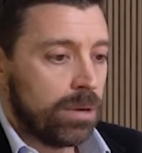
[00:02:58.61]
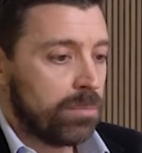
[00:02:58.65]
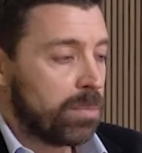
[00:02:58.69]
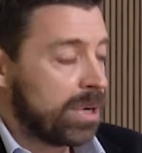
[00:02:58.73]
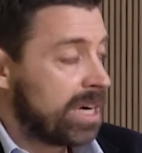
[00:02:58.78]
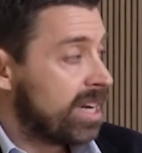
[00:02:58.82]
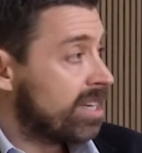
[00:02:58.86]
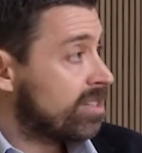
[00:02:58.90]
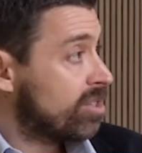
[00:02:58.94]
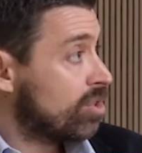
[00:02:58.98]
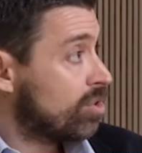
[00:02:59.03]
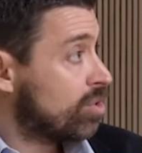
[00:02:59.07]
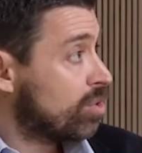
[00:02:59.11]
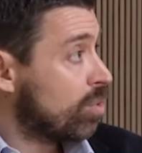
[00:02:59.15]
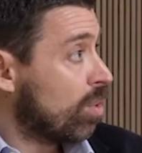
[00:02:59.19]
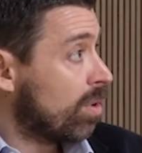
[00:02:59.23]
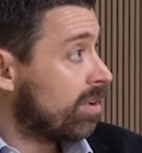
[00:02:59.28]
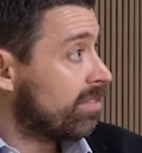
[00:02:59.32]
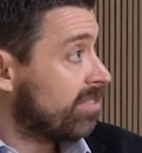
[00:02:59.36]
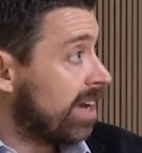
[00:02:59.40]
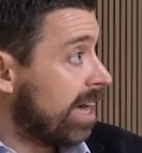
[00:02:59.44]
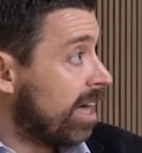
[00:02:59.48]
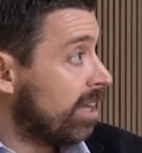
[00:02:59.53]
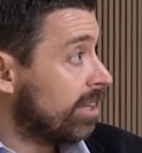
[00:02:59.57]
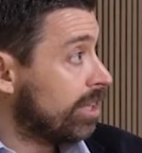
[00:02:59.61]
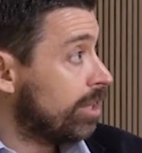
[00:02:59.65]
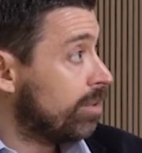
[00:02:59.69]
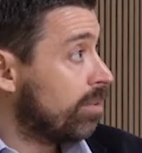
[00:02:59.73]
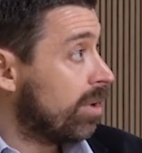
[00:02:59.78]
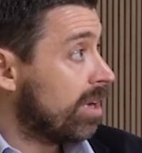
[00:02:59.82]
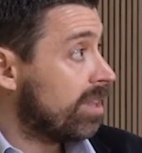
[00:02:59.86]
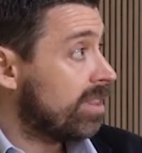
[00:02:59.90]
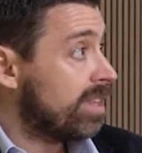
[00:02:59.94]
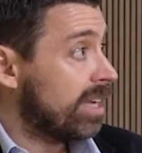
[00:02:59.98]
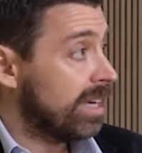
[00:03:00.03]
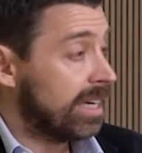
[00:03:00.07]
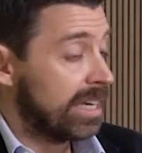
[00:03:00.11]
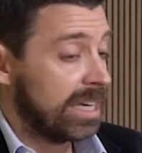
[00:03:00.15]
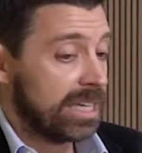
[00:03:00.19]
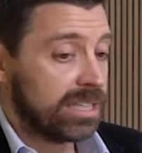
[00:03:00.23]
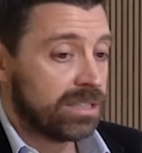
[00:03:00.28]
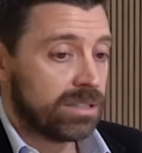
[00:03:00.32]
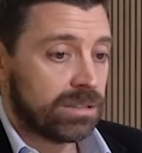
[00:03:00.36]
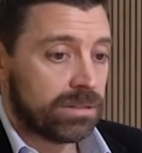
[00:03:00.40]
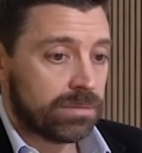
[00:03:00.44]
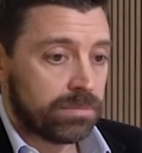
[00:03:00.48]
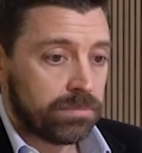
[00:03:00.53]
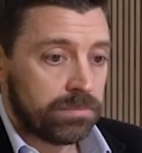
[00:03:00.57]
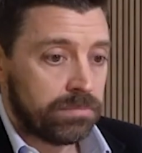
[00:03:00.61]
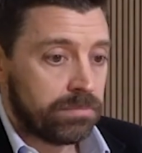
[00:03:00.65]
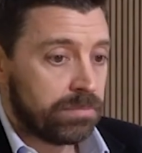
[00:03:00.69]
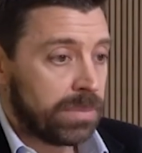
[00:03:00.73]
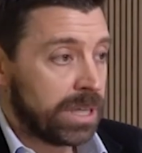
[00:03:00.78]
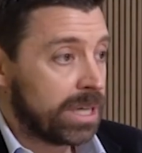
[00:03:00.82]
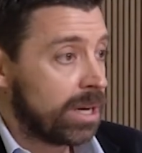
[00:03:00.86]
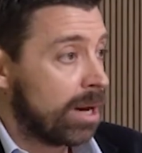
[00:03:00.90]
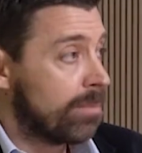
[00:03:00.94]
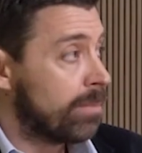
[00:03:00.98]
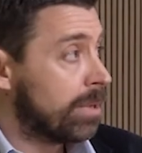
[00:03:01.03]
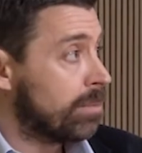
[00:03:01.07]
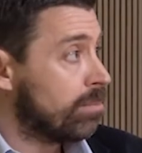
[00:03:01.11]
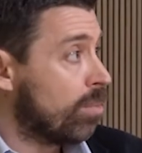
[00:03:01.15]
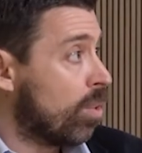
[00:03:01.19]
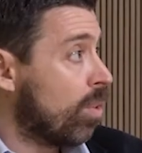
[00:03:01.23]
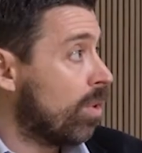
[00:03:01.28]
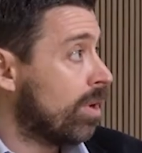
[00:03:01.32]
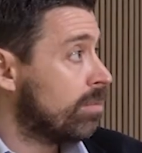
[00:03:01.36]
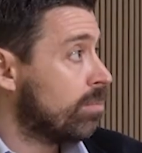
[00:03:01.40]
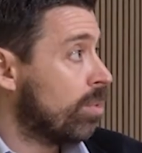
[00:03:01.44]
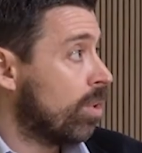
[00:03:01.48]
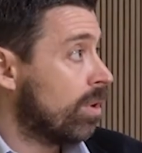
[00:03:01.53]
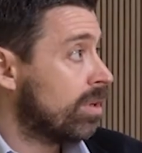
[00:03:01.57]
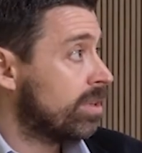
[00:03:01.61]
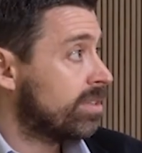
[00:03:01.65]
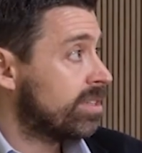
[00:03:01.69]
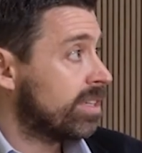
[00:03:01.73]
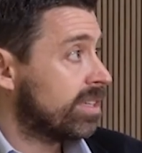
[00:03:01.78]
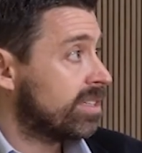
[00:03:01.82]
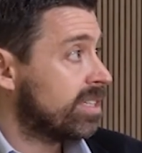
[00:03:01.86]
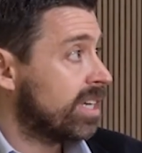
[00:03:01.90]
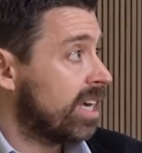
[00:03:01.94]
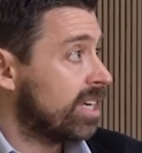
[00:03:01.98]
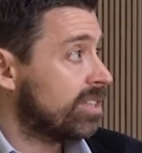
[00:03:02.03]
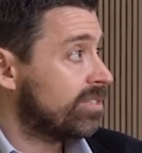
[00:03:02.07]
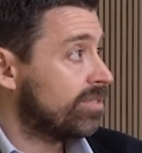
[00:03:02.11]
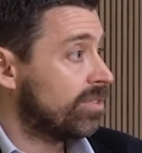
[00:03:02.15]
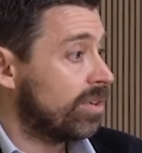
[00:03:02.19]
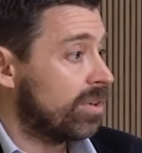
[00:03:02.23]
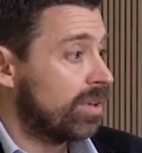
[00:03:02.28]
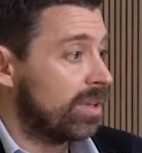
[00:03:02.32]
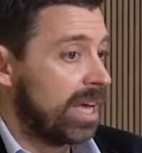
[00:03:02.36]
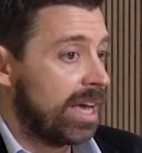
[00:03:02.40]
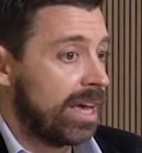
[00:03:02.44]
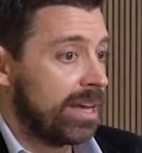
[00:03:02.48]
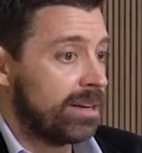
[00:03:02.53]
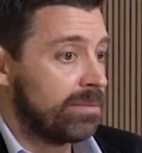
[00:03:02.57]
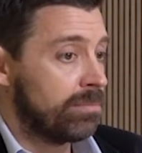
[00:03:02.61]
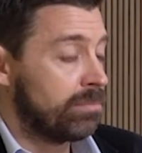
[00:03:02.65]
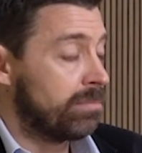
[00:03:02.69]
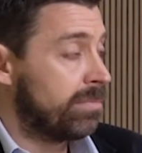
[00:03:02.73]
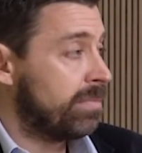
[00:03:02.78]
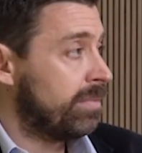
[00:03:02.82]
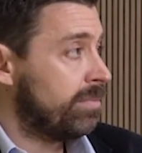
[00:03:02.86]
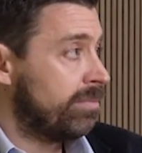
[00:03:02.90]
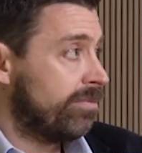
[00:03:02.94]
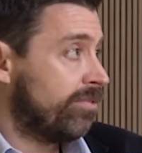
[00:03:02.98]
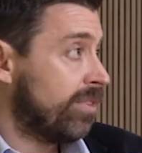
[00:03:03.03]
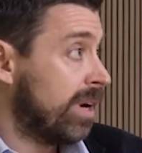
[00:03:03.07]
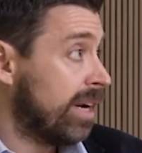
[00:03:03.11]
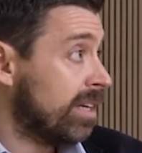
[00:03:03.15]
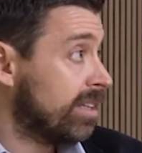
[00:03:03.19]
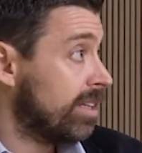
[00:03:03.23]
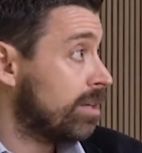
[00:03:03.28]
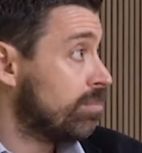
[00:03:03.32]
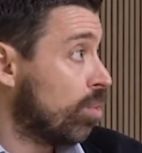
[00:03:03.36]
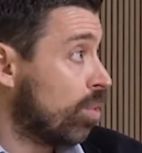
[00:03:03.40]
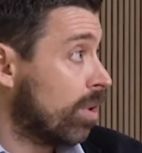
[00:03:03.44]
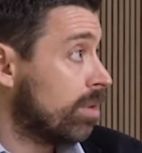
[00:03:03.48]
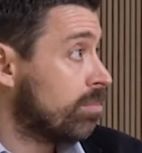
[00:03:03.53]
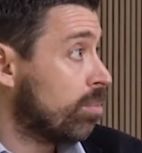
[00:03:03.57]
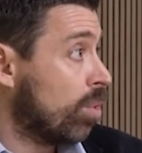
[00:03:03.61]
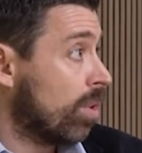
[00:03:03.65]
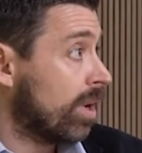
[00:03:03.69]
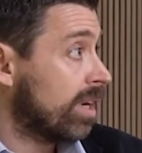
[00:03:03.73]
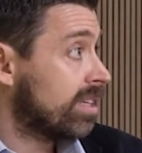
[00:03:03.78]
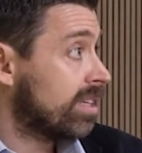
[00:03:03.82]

But as a store of value, I think it's becoming more and more successful and frankly more and more